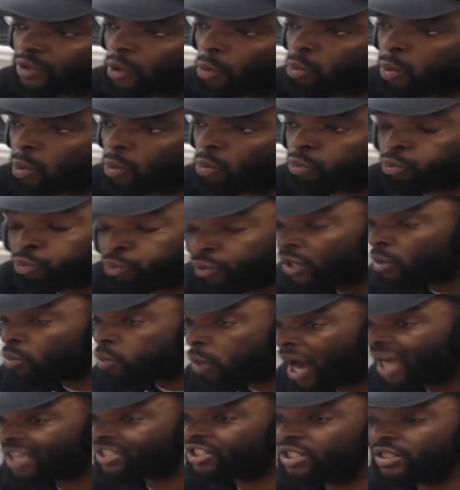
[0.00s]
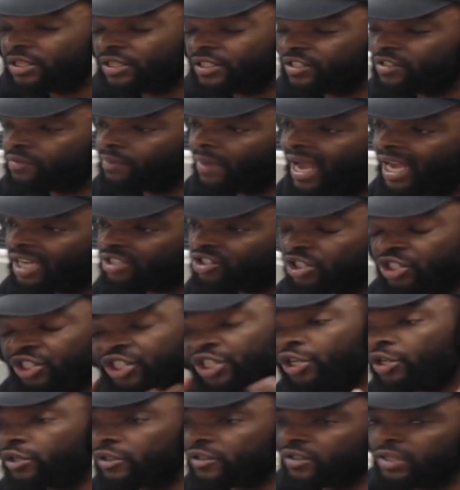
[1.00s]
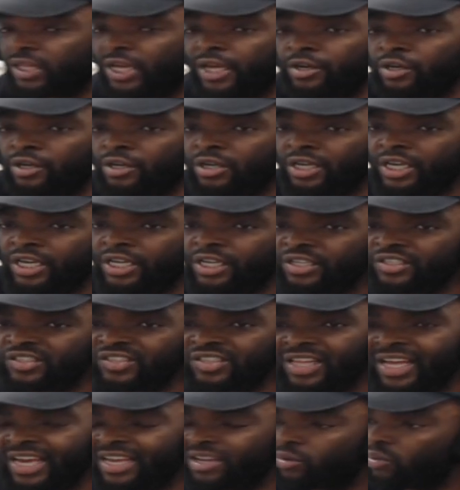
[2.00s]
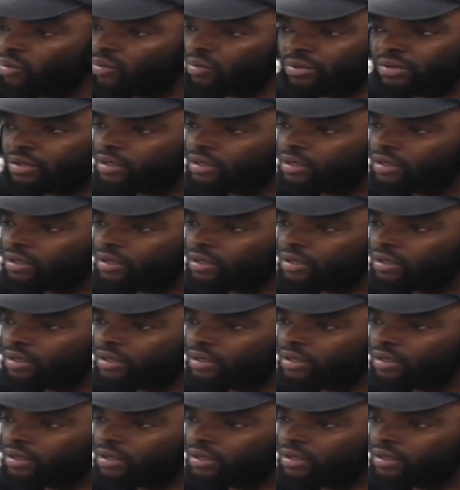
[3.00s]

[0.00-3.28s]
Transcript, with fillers: rewatching this match years later, and it's like